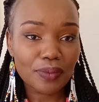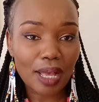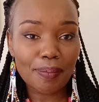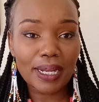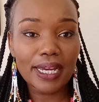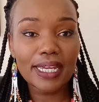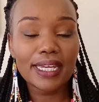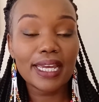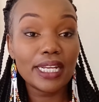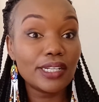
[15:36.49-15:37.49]
apply,
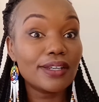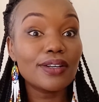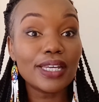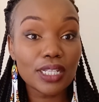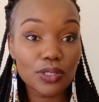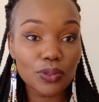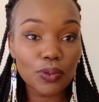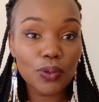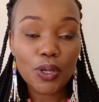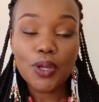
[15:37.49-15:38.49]
and get to
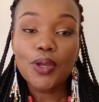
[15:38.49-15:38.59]
go.